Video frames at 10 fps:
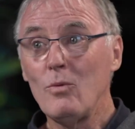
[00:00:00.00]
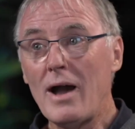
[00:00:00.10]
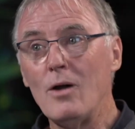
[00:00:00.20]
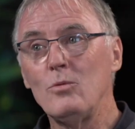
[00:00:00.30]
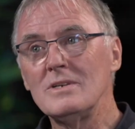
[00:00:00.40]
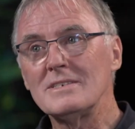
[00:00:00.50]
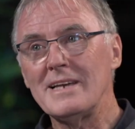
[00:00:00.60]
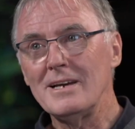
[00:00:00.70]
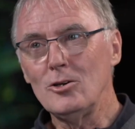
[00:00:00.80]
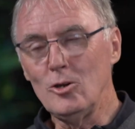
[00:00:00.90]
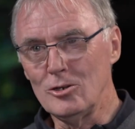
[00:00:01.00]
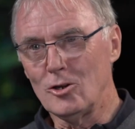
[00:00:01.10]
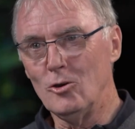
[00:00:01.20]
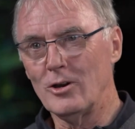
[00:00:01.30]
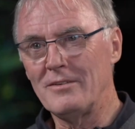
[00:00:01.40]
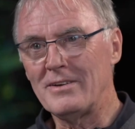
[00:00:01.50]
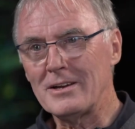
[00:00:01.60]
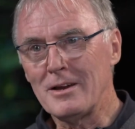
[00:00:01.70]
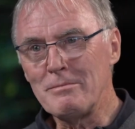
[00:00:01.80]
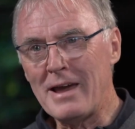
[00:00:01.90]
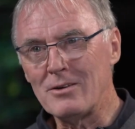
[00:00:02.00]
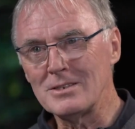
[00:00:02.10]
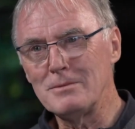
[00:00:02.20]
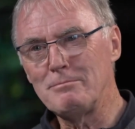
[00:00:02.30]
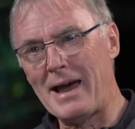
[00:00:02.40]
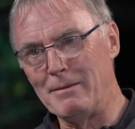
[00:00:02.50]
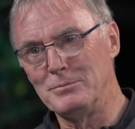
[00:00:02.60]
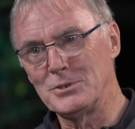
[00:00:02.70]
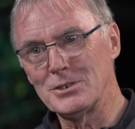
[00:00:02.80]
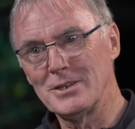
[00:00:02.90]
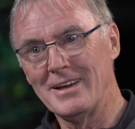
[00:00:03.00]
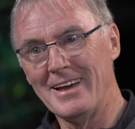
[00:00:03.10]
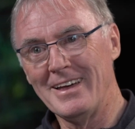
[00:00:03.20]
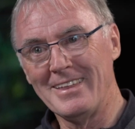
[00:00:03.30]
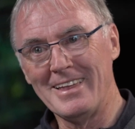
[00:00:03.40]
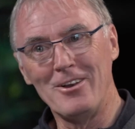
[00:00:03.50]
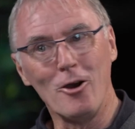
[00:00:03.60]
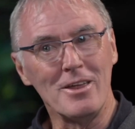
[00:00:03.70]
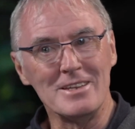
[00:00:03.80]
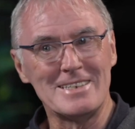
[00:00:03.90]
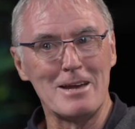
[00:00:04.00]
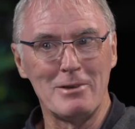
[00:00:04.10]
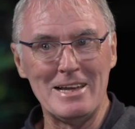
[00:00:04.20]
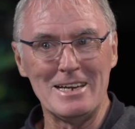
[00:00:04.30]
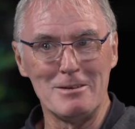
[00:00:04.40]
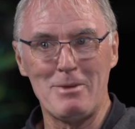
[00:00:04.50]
I wouldn't say a good cook. If I compare her to Babs, they're not in the same league.